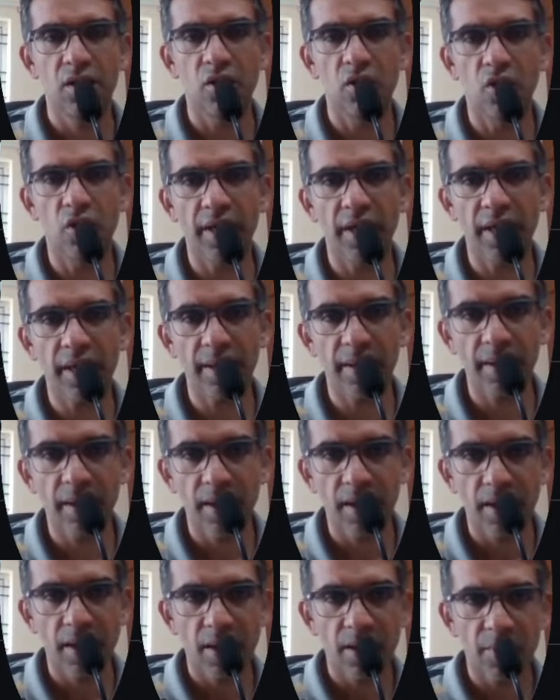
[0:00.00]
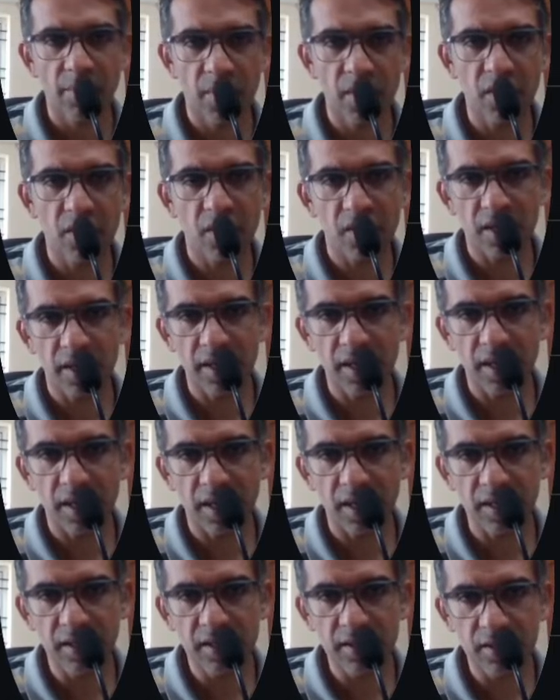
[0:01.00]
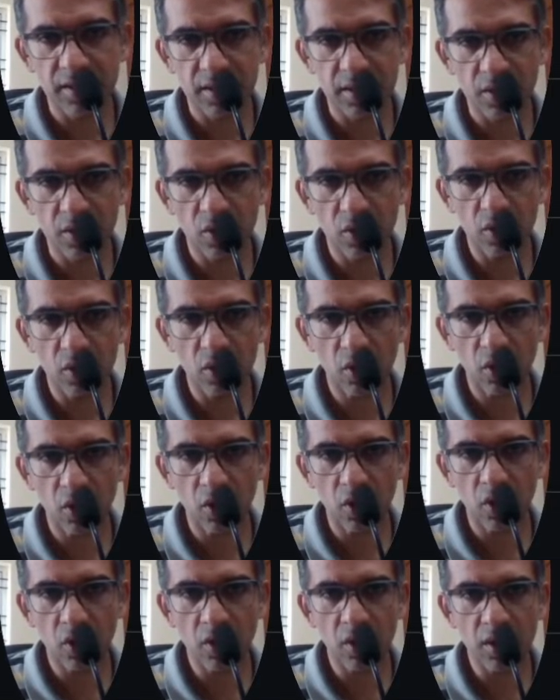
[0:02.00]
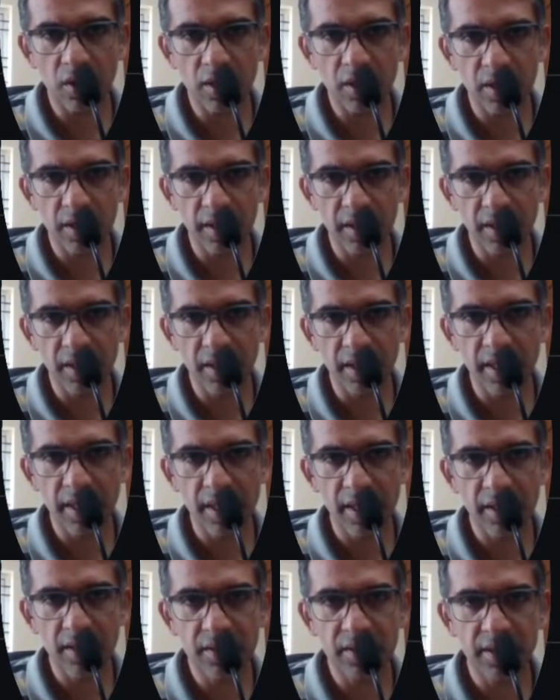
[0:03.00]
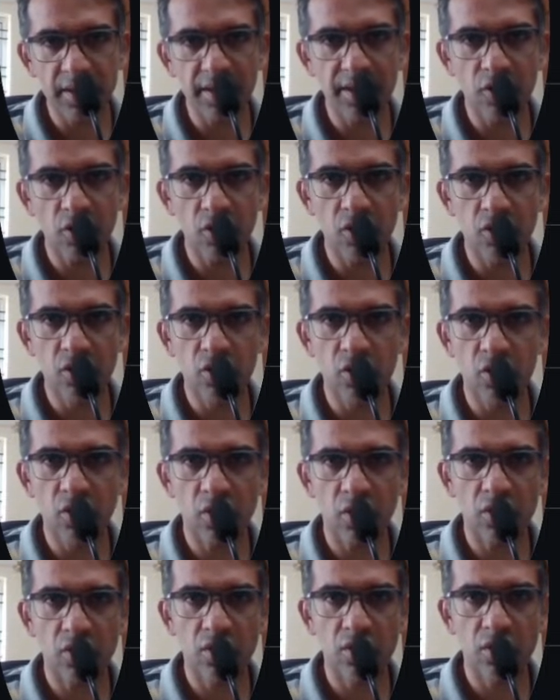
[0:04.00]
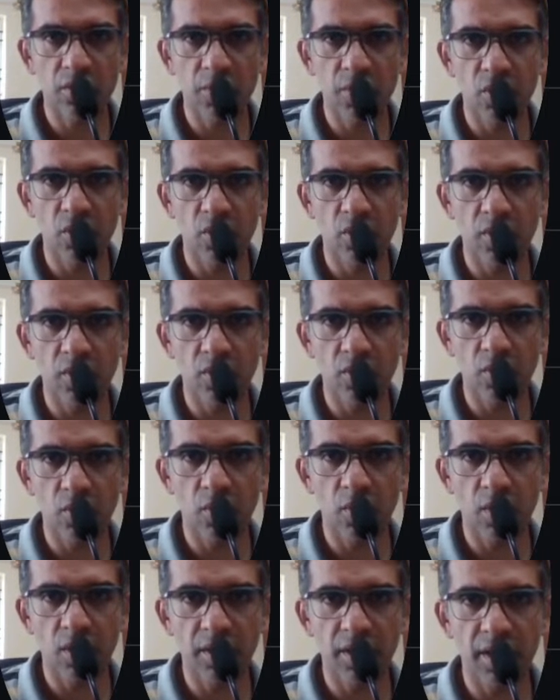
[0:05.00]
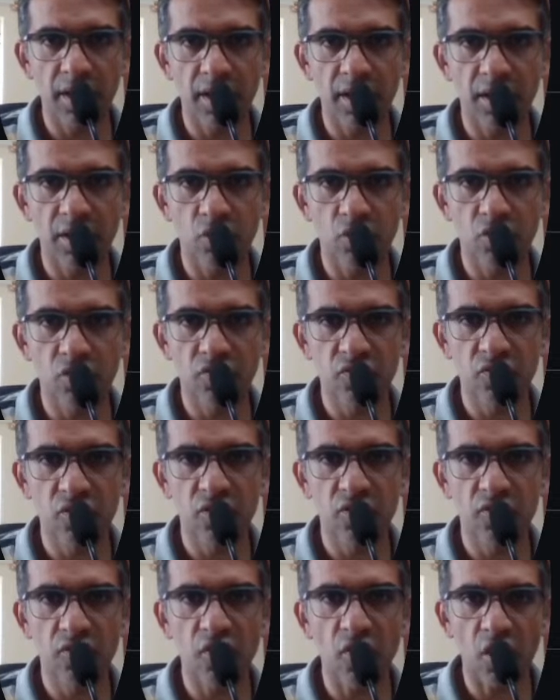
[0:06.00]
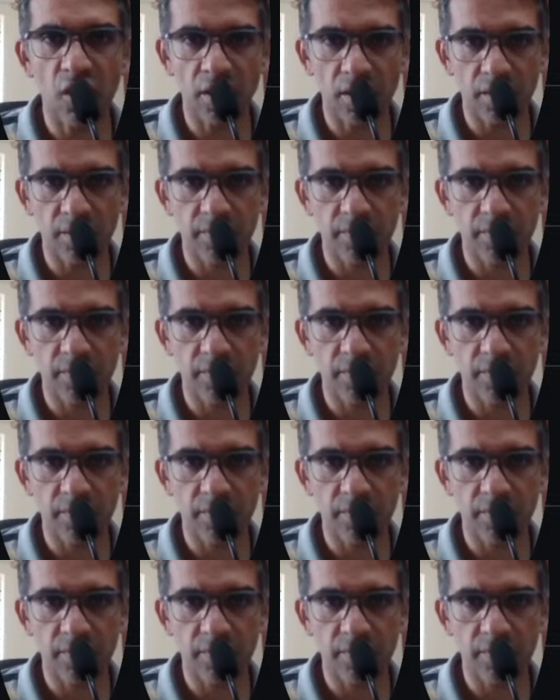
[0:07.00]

Okay, but it lists out all the ingredients and it also talks about you know what they are useful for